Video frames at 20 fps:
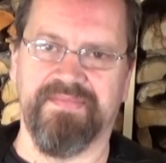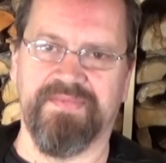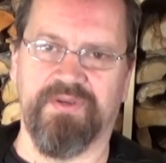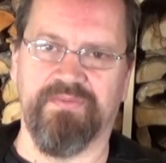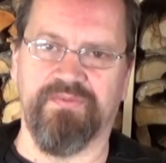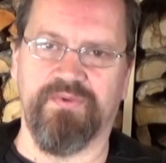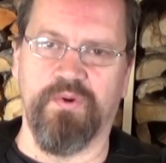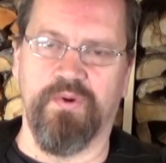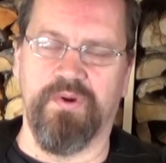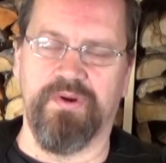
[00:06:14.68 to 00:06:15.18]

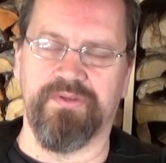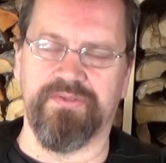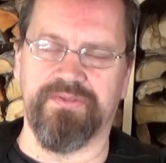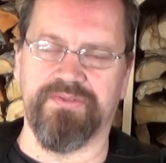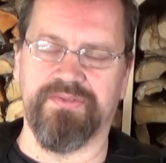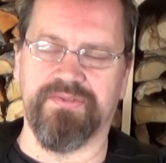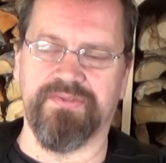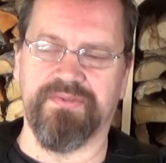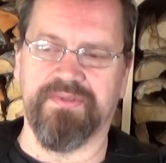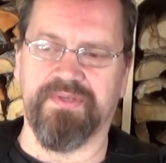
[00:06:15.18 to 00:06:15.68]
Of
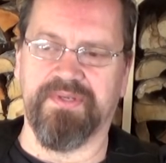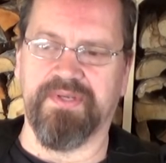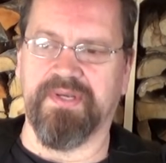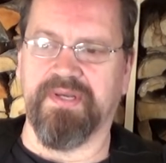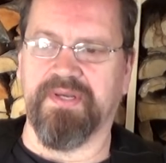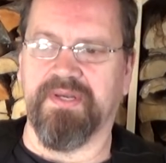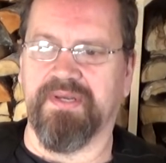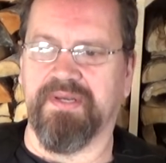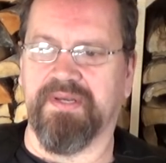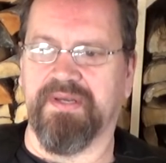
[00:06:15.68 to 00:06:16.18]
course,
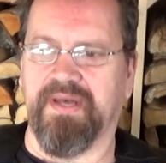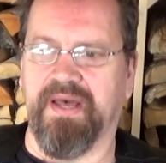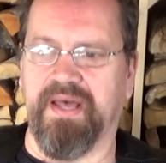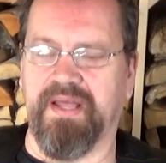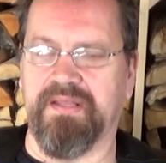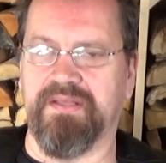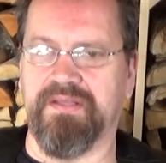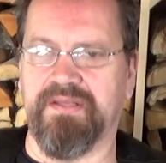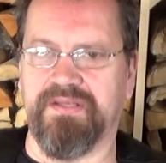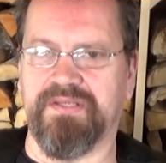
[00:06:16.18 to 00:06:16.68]

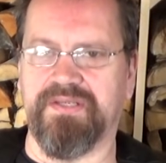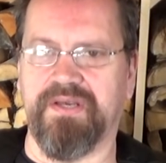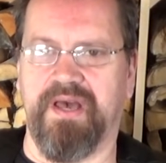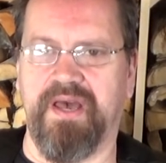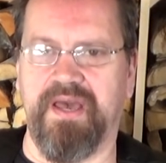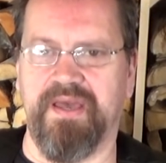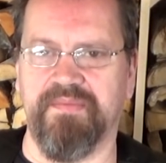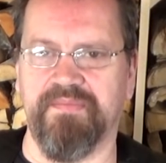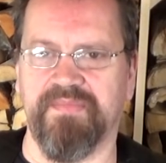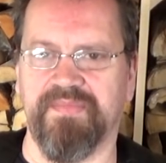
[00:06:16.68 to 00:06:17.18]
at the
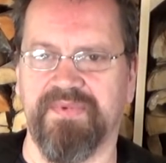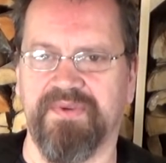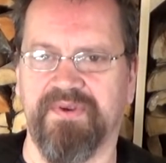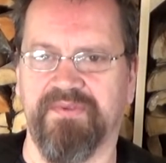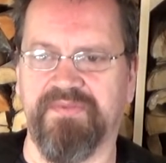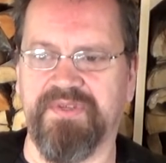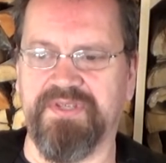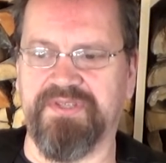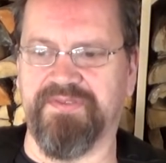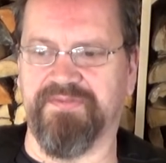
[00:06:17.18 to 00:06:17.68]
time
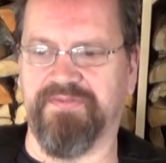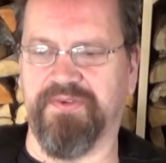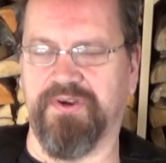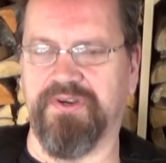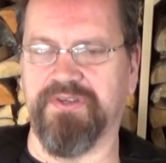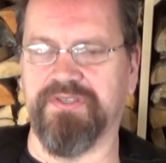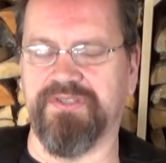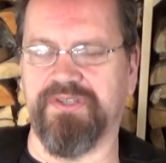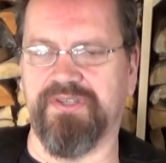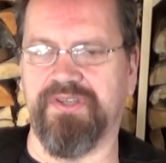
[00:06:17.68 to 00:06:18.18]
of this
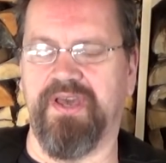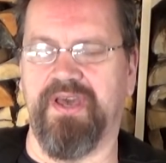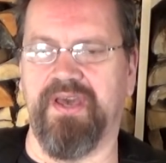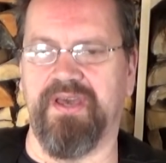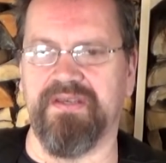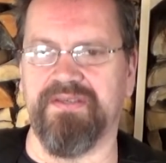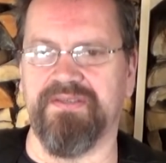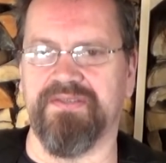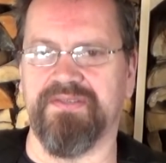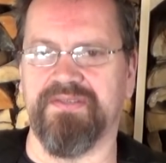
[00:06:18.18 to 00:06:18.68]
first
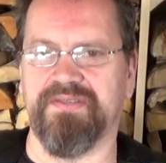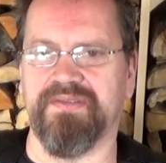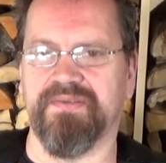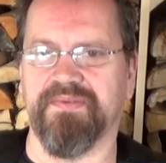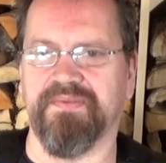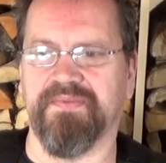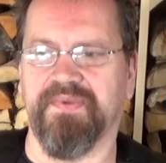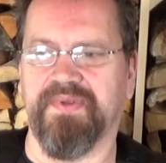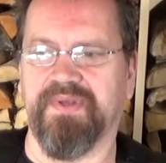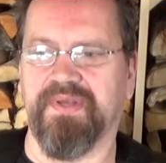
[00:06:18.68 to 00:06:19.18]
case,
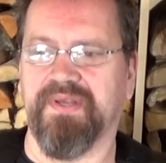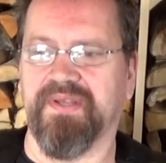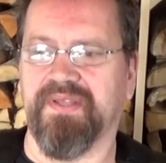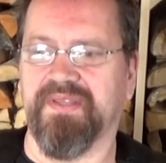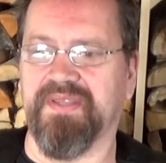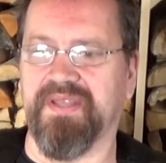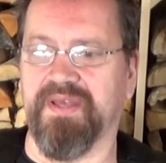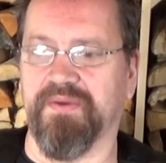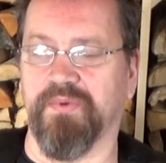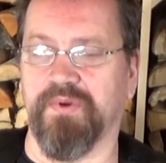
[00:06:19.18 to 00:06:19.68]

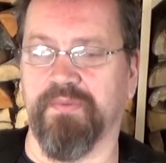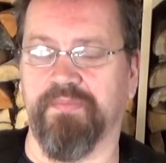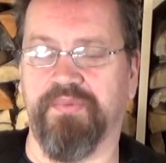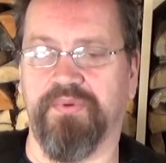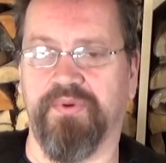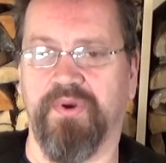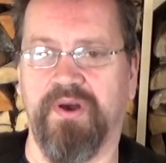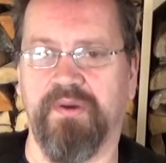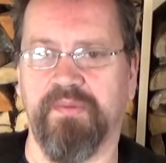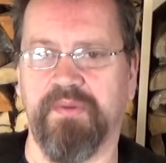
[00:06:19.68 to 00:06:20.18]
there were
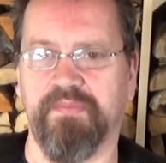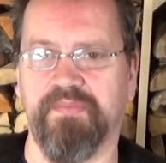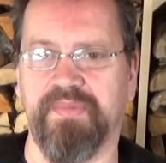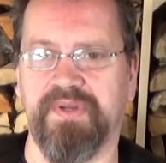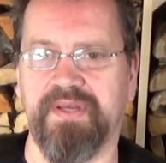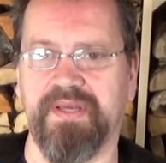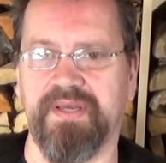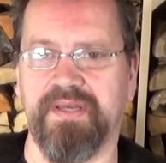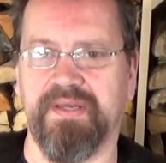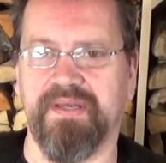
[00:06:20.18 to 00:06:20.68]

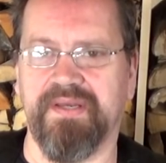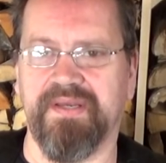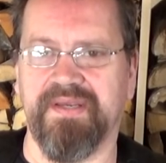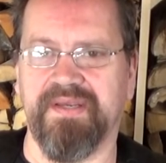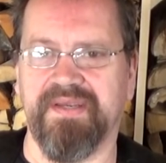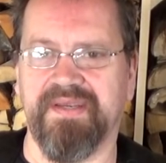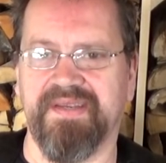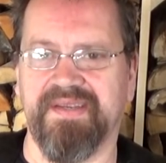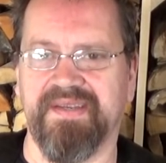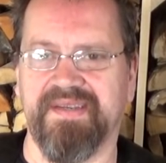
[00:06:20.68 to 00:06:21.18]
probably
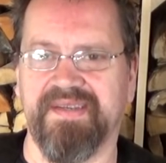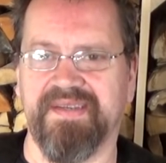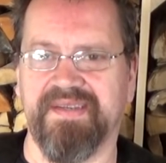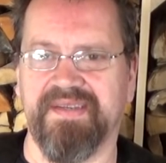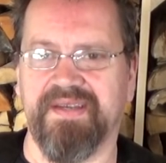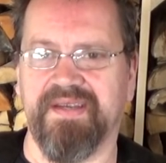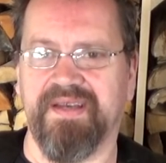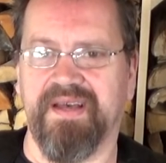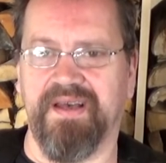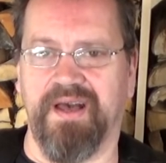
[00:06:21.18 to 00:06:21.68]

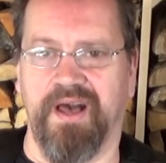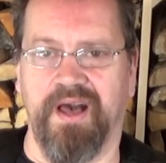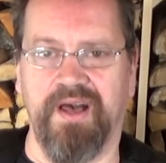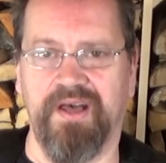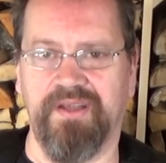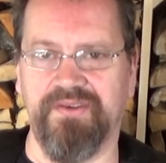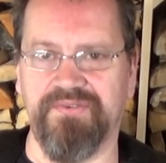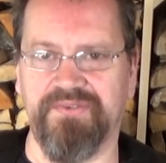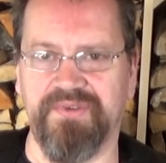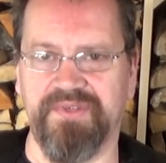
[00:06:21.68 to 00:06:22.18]

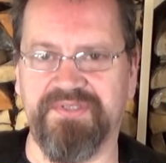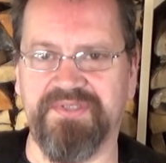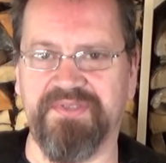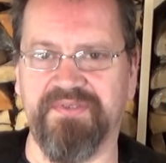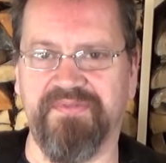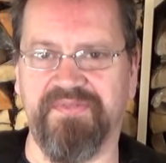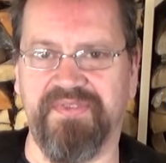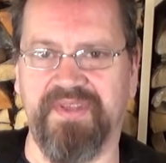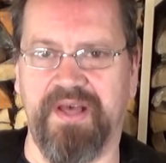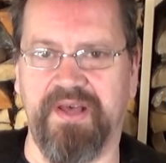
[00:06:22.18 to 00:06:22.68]
hundreds
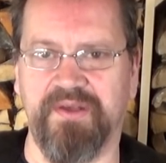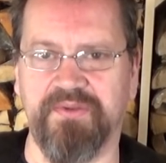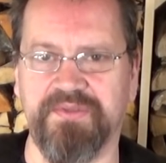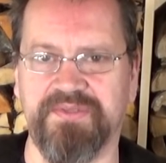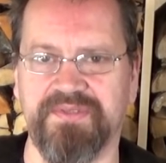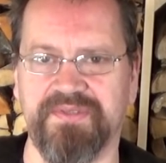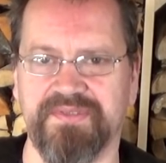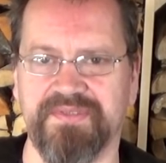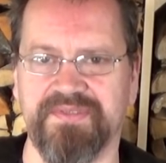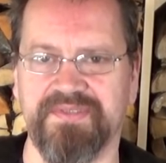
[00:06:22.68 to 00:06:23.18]
of
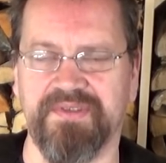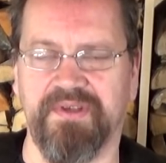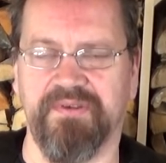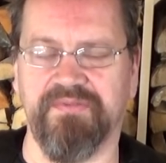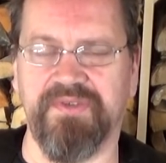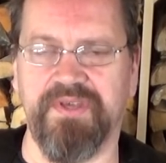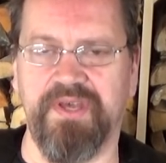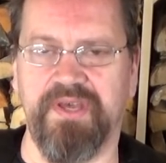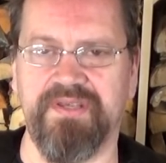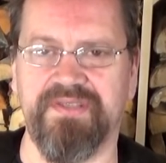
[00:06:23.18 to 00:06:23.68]
thousands
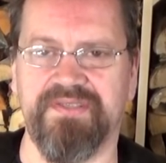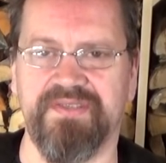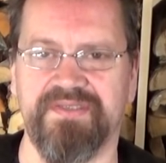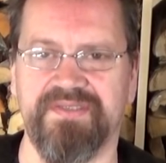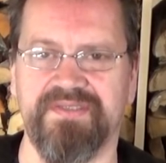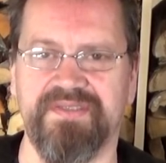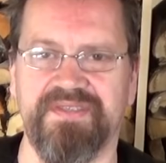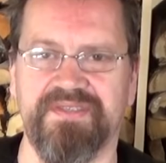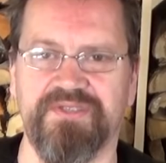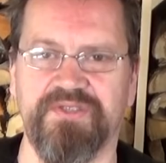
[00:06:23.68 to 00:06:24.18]
of
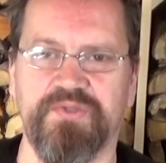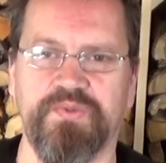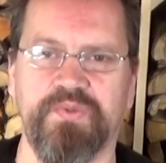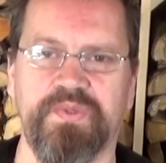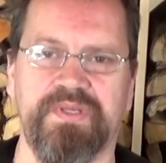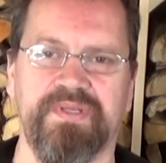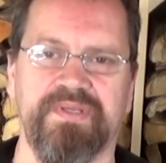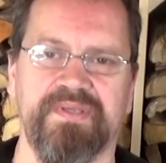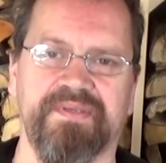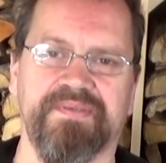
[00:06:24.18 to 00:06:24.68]
cases in
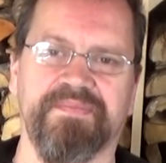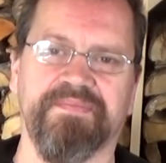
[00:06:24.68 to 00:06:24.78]
Sweden.